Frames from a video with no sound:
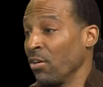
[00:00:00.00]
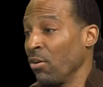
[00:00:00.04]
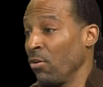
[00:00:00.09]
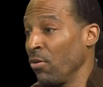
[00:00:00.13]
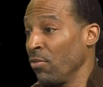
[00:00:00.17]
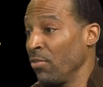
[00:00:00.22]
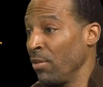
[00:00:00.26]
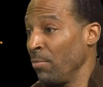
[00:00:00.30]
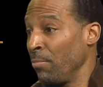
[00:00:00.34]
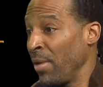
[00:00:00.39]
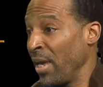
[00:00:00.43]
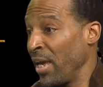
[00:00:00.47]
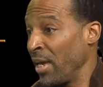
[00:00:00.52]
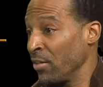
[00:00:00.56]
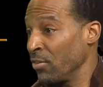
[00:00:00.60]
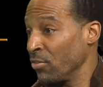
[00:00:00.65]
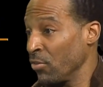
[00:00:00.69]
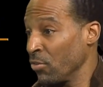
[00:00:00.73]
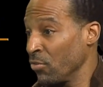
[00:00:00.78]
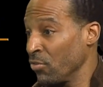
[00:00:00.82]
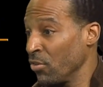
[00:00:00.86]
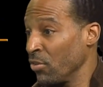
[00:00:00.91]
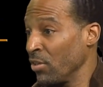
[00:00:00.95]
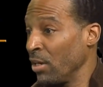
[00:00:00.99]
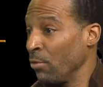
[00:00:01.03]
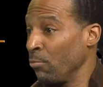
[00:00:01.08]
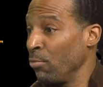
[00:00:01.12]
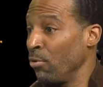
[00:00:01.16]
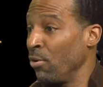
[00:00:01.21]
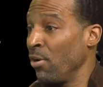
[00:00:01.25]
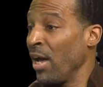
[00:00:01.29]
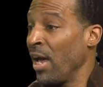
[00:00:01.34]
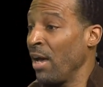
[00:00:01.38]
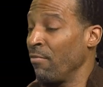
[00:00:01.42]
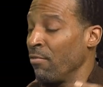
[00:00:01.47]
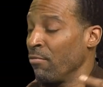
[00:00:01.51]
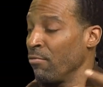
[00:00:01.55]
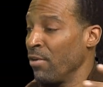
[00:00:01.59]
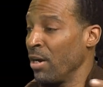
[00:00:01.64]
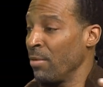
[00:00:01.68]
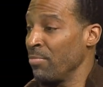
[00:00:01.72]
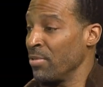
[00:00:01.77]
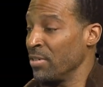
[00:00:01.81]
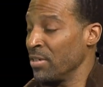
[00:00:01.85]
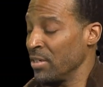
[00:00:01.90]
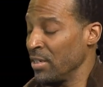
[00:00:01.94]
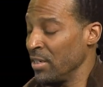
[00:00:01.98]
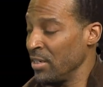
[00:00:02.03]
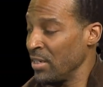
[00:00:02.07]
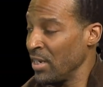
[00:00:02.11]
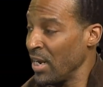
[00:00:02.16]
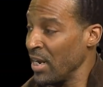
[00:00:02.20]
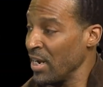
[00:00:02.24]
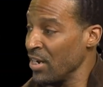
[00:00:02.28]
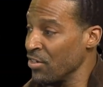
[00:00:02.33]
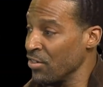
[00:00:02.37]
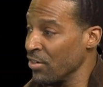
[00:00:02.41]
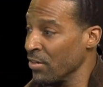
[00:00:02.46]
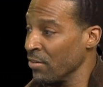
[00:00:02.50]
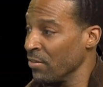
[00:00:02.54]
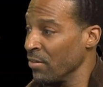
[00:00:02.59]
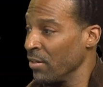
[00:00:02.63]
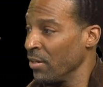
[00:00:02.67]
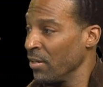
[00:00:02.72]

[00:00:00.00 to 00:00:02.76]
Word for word: on the mantle so that we'll have a representation